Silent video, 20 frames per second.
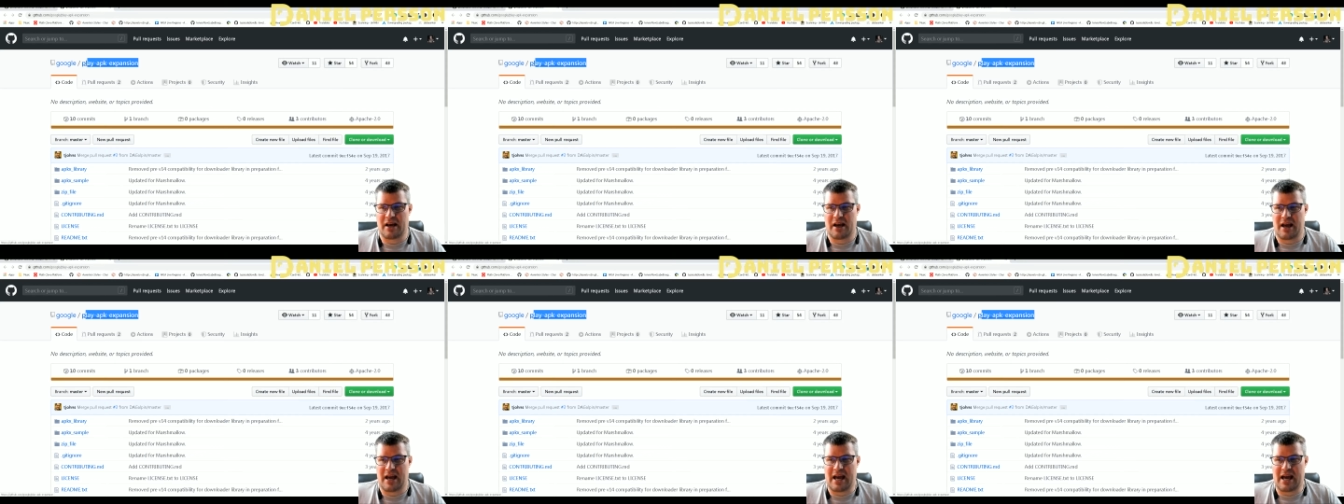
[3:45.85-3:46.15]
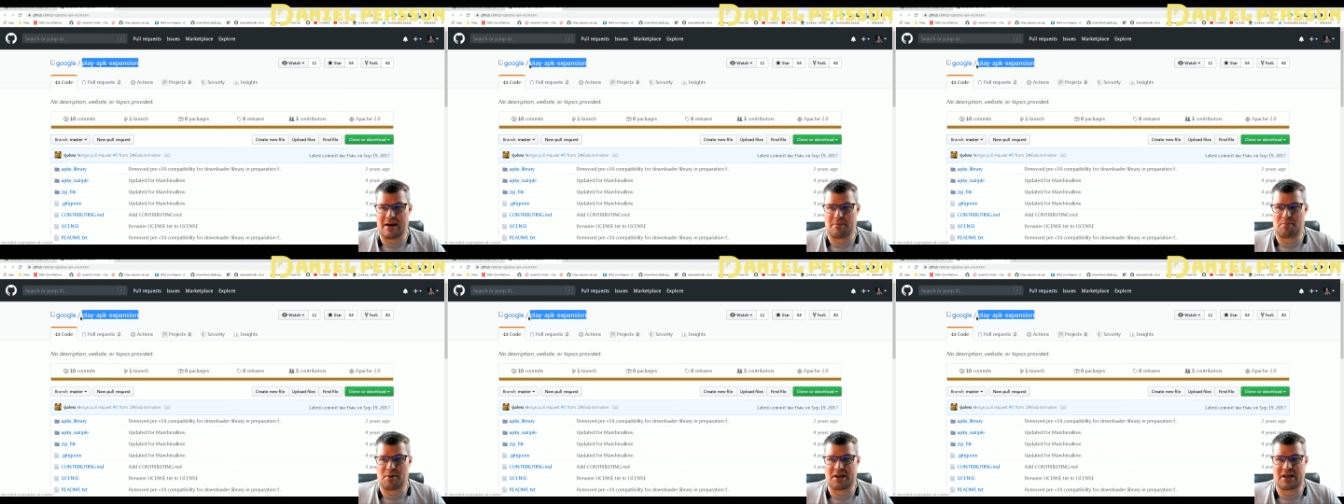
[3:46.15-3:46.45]

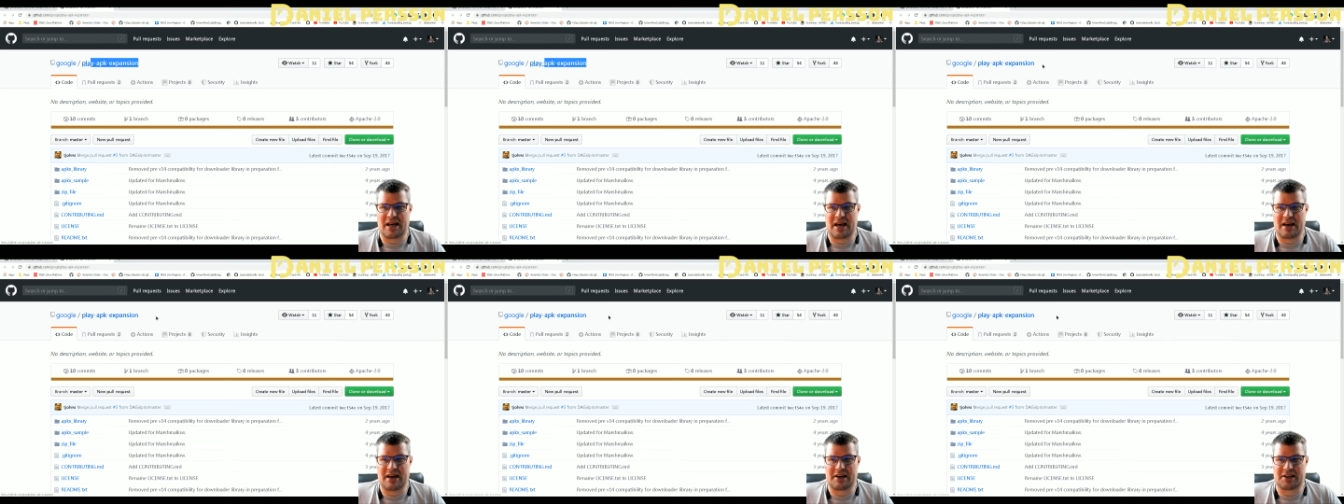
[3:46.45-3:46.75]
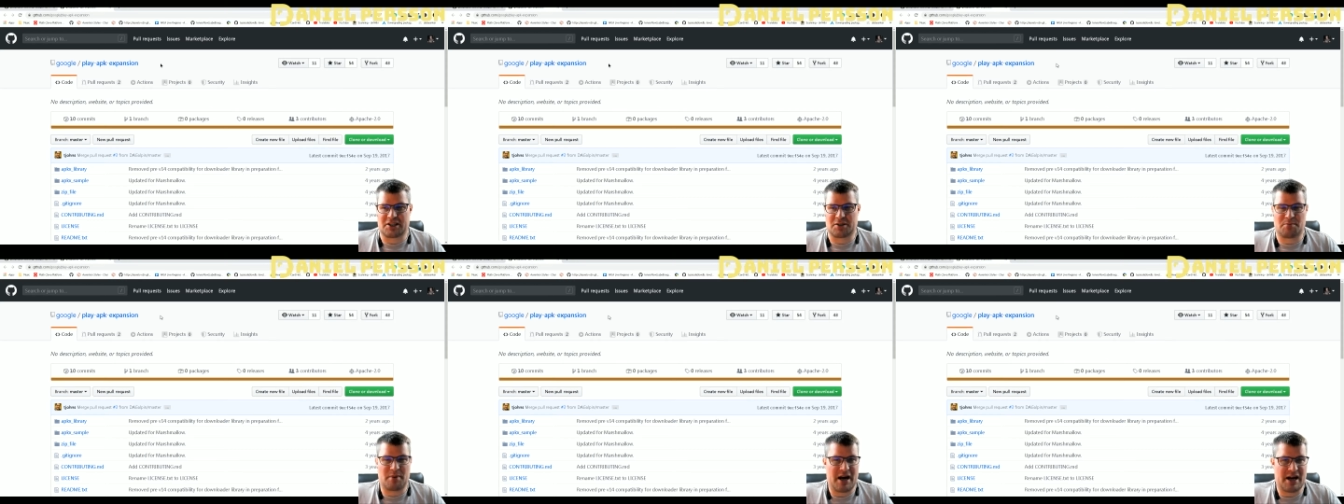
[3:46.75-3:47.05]
APK
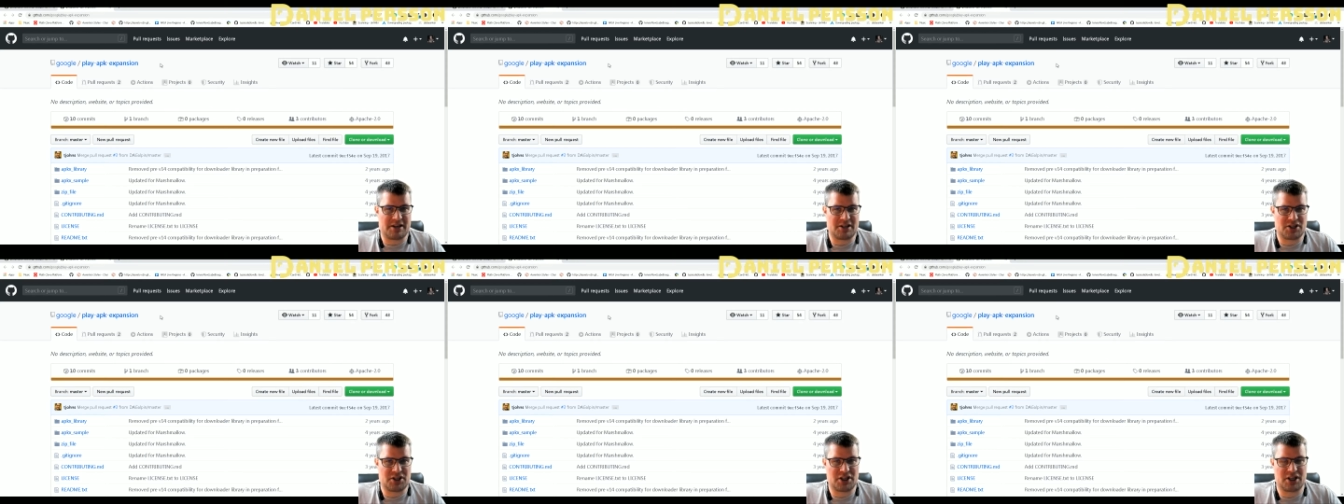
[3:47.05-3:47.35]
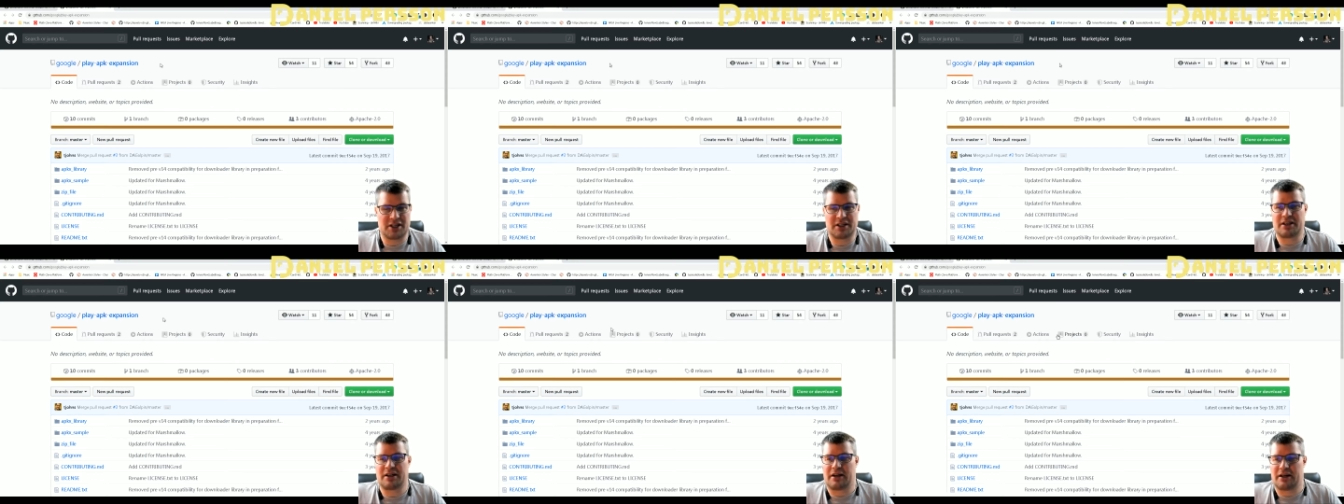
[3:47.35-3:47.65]

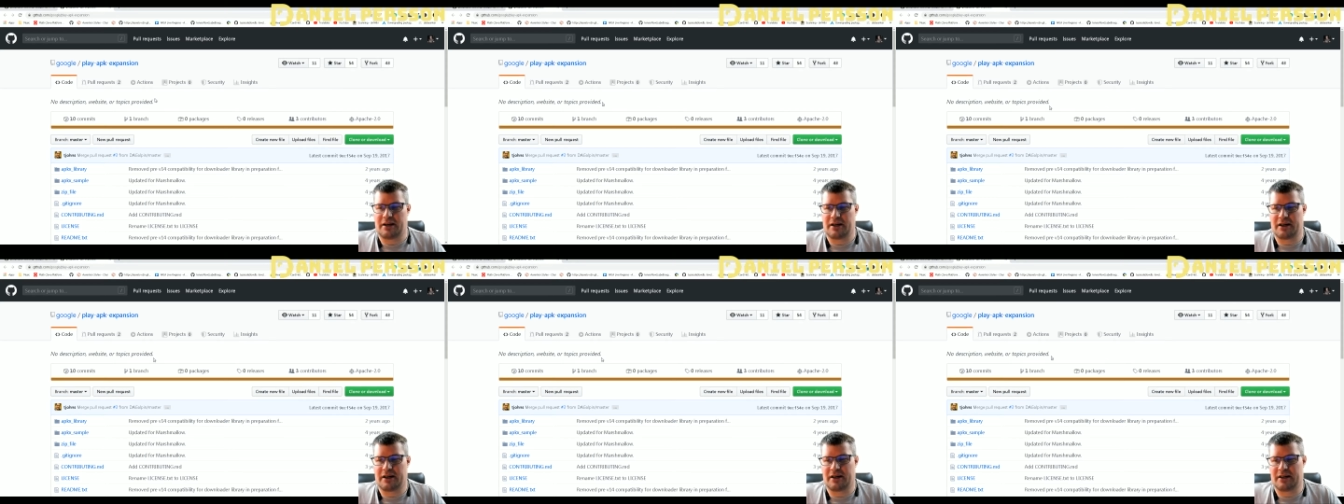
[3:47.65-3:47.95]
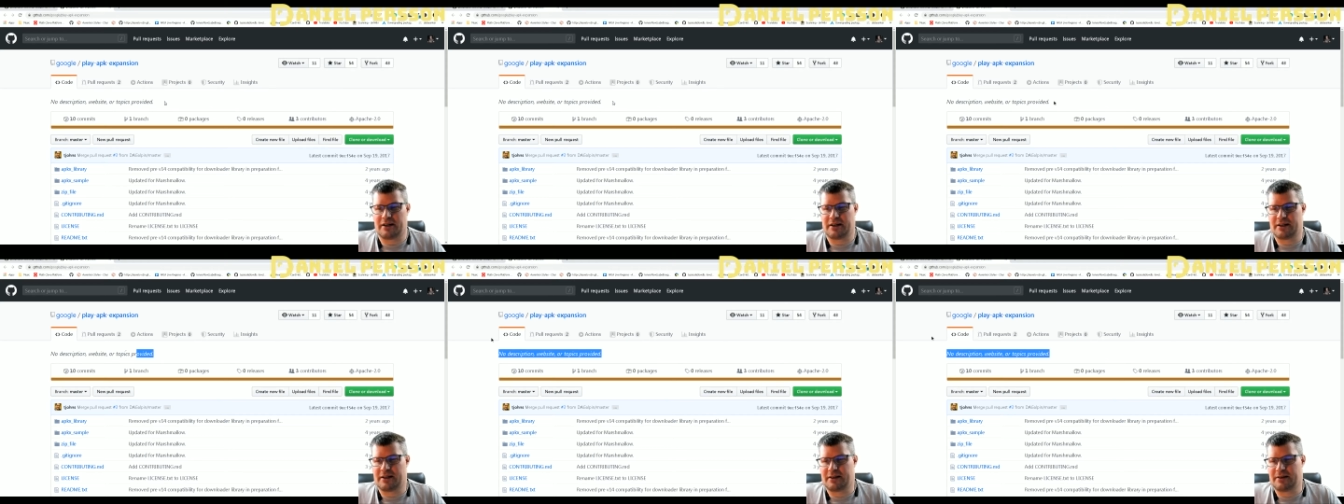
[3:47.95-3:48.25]
expansion
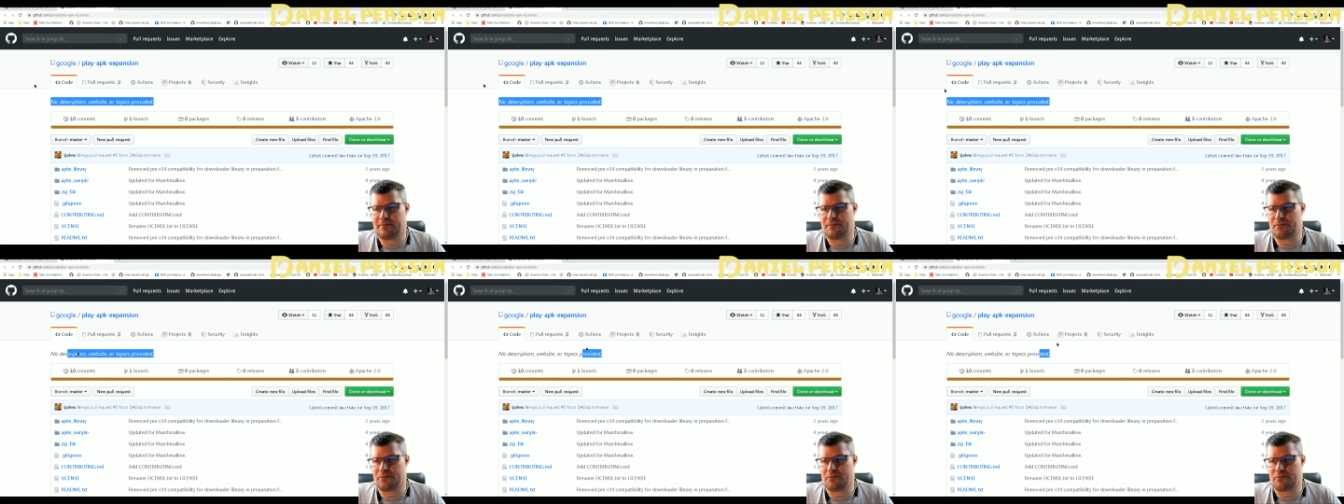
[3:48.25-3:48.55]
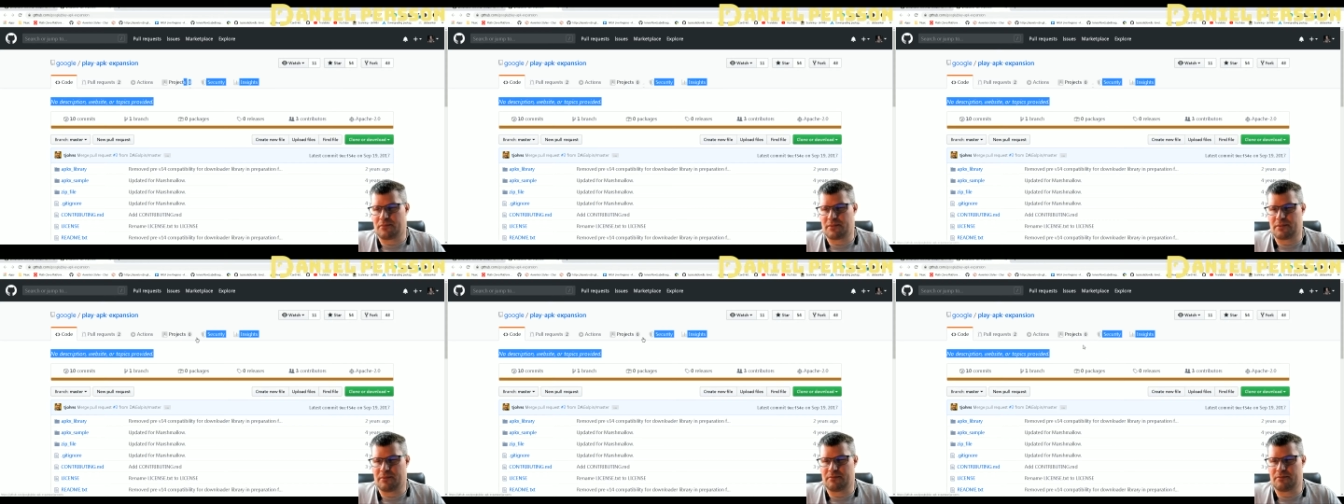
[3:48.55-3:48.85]
um,
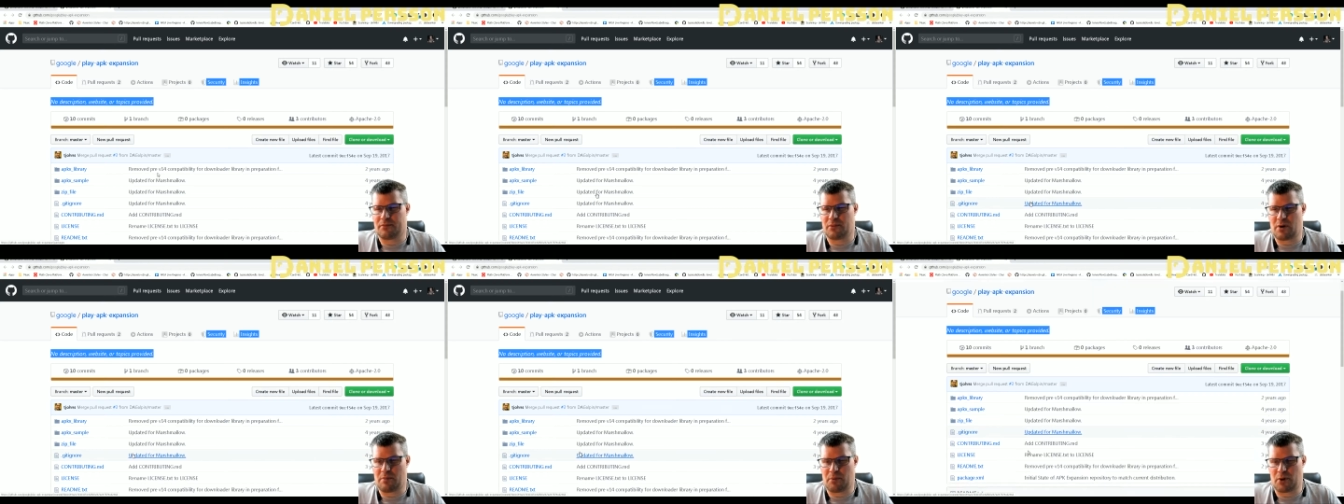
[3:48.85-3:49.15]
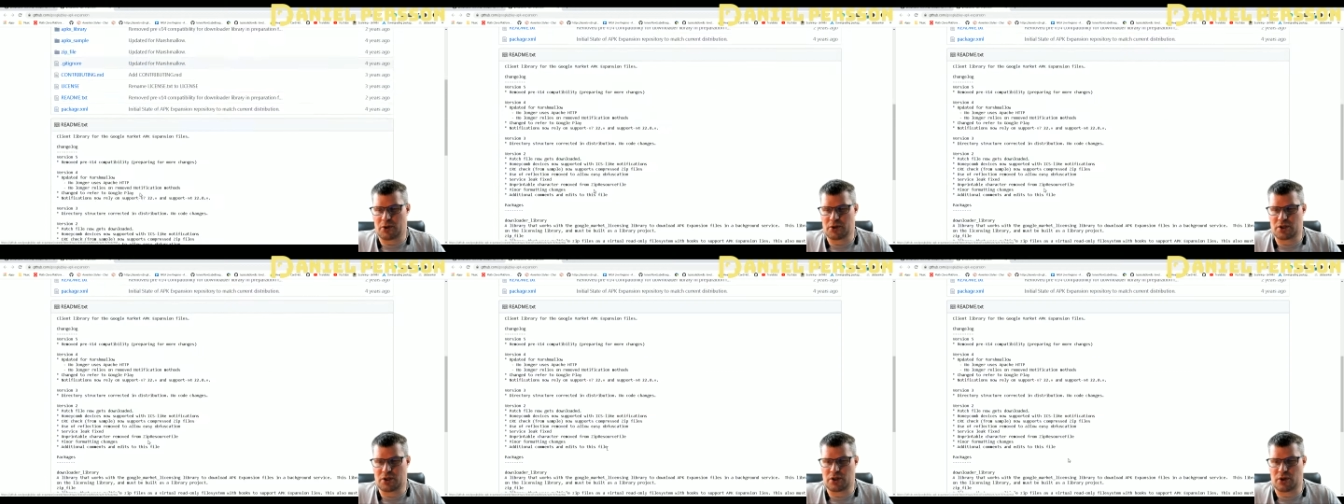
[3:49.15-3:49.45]

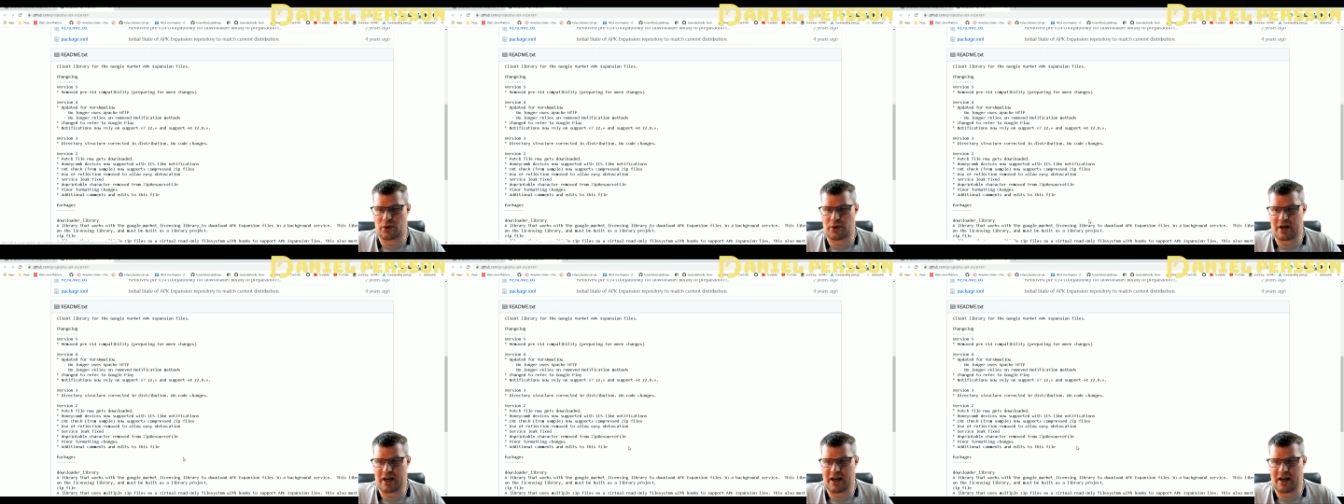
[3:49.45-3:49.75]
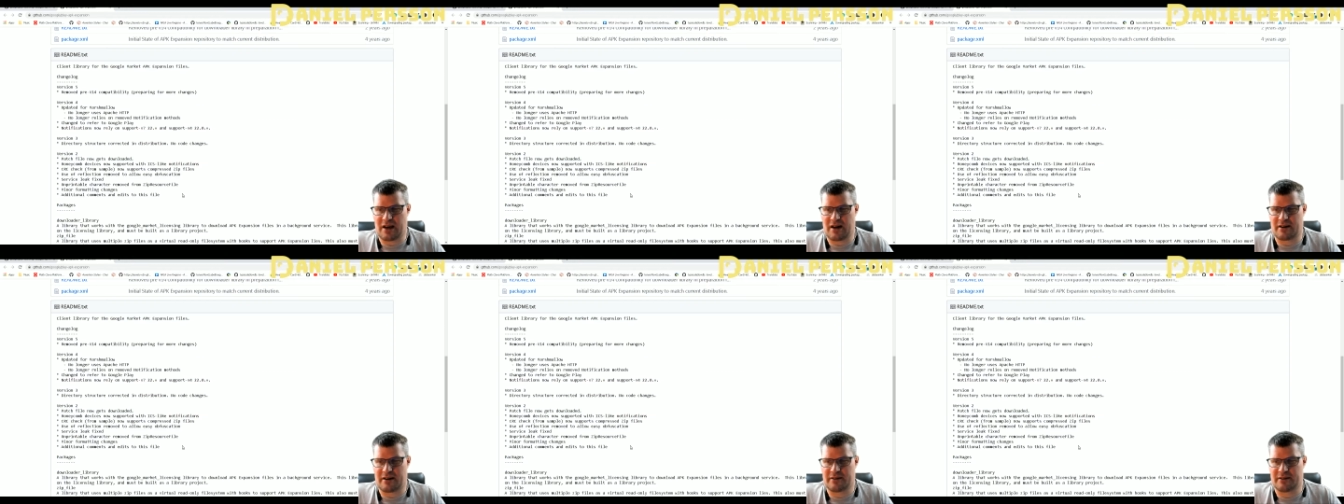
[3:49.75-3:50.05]
repository
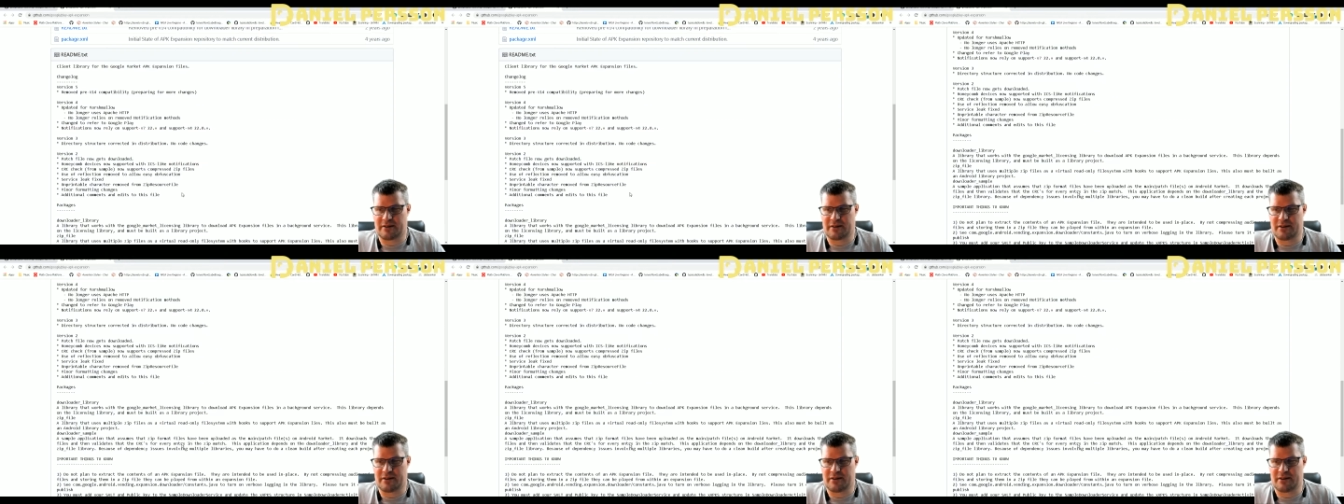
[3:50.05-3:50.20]
here.